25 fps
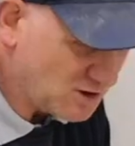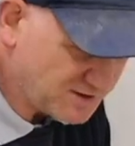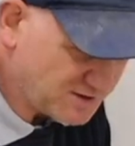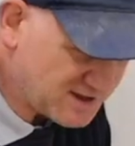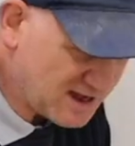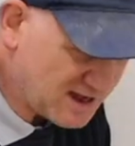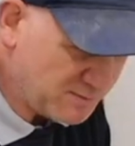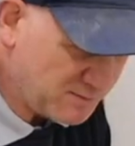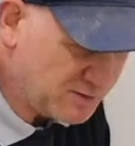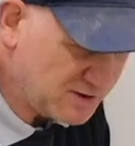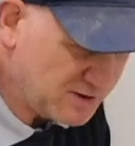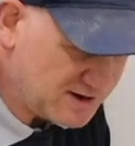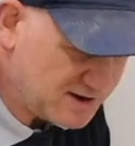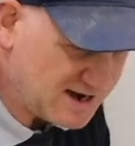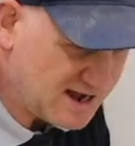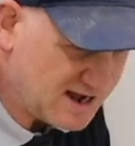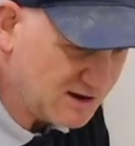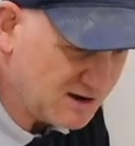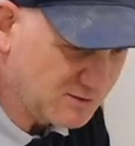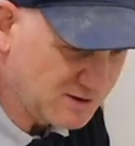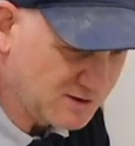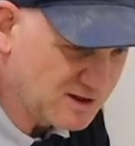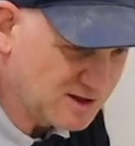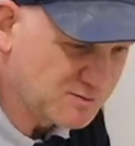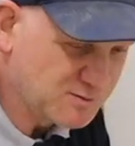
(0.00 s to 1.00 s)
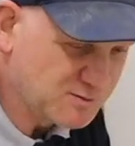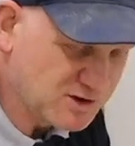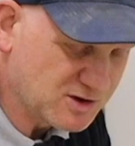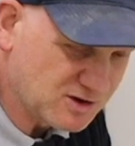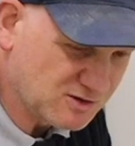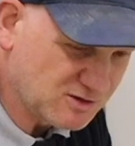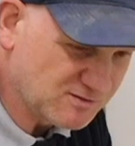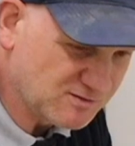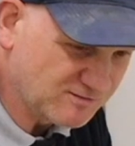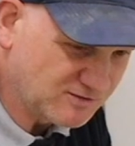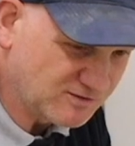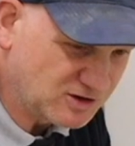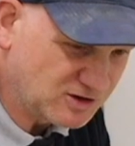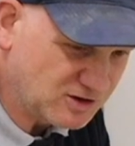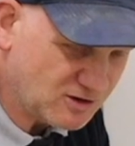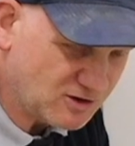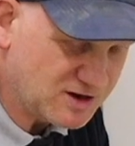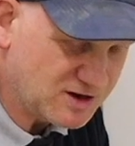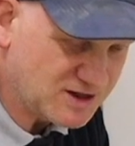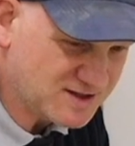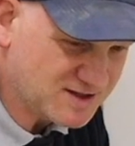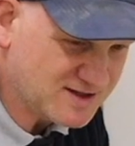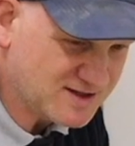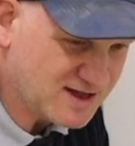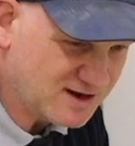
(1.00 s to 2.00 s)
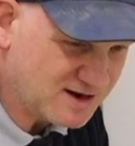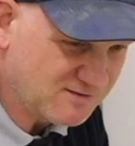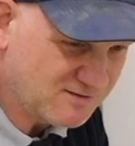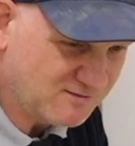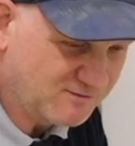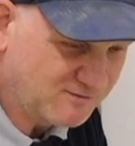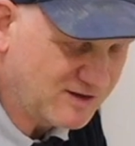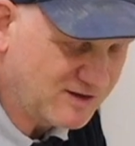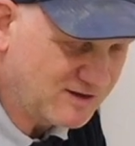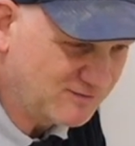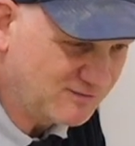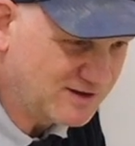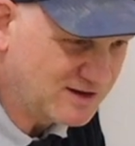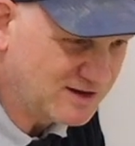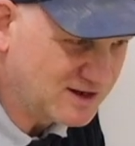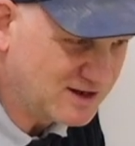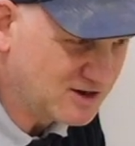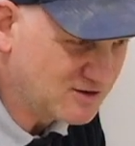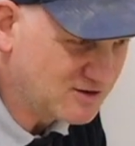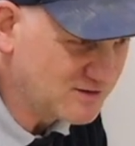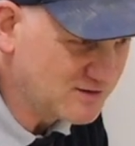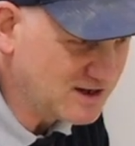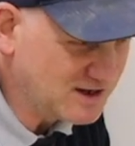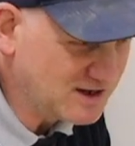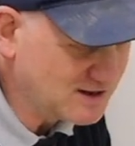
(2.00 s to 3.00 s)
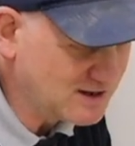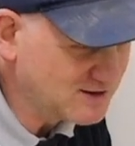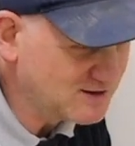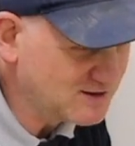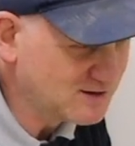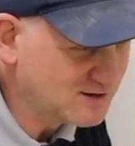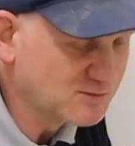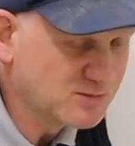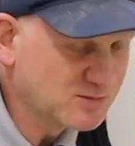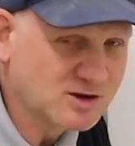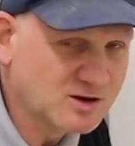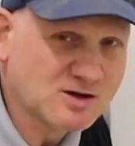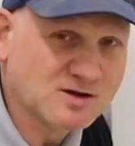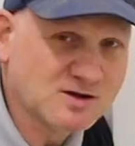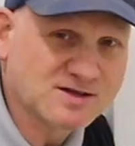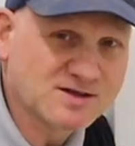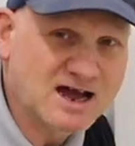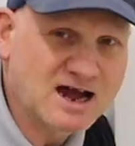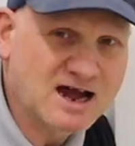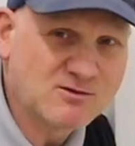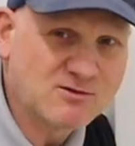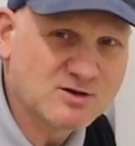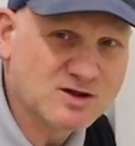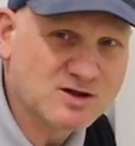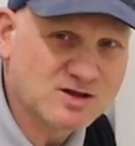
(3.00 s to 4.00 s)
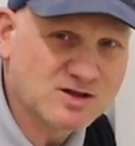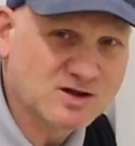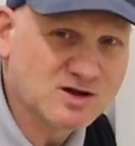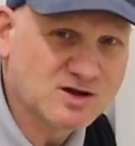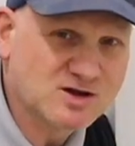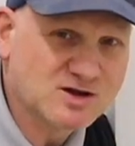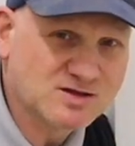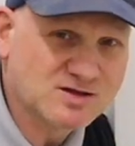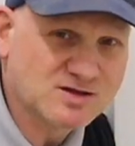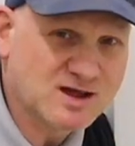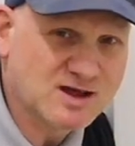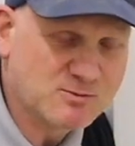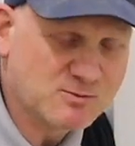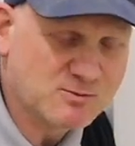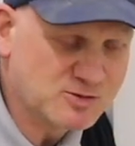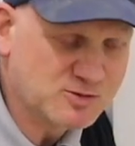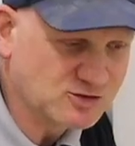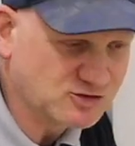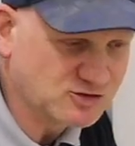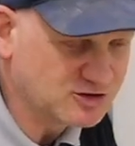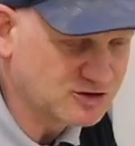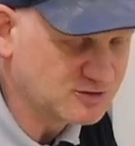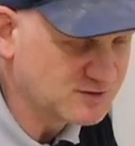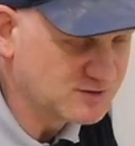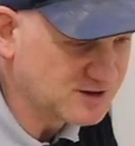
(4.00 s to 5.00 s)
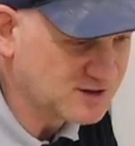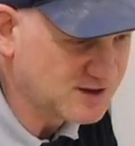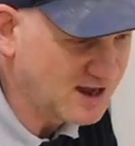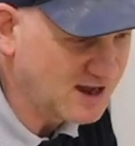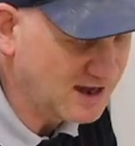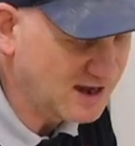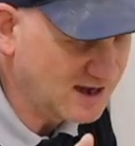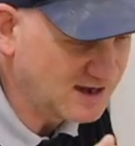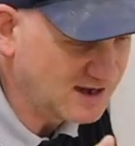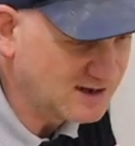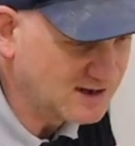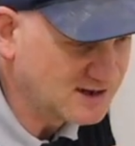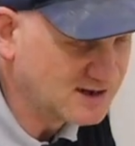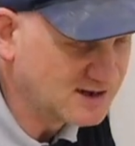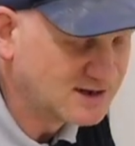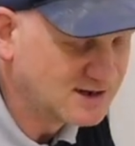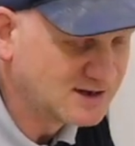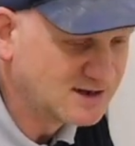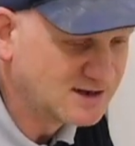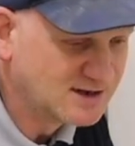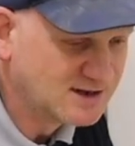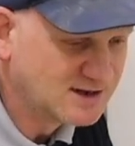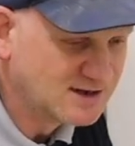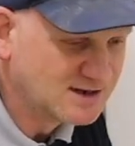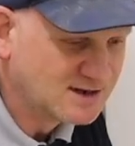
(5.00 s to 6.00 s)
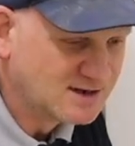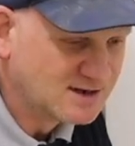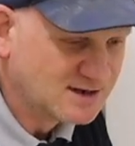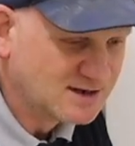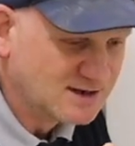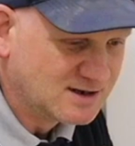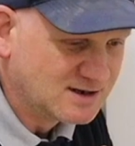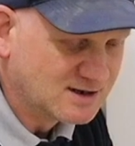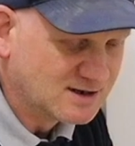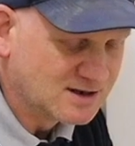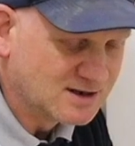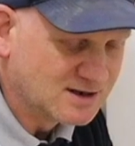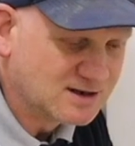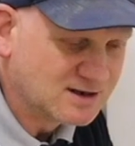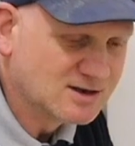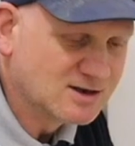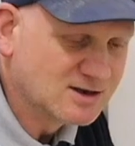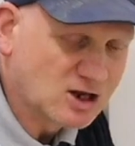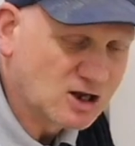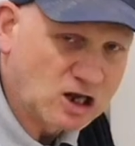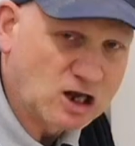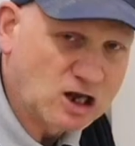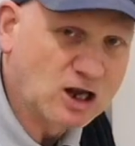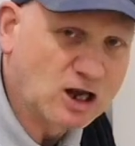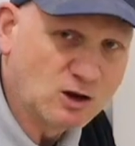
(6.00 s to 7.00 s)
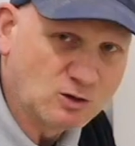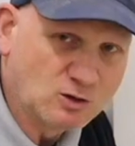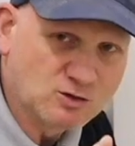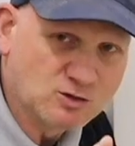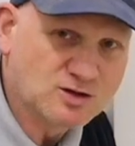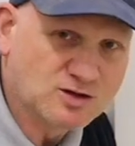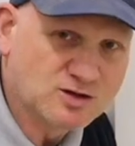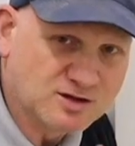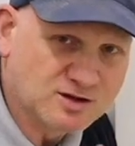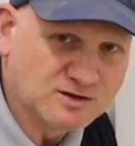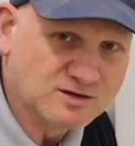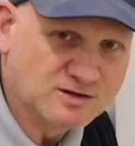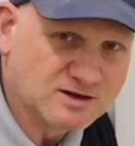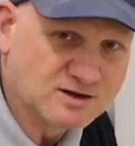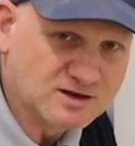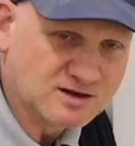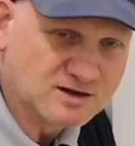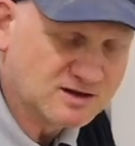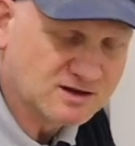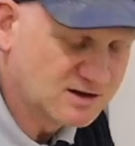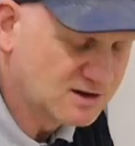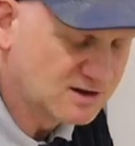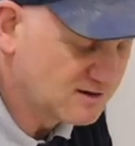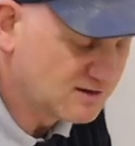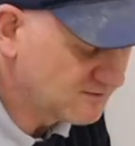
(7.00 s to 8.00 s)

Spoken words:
what's happened now is, because we've only got it set at 50 degrees and because our return temperature is getting close to the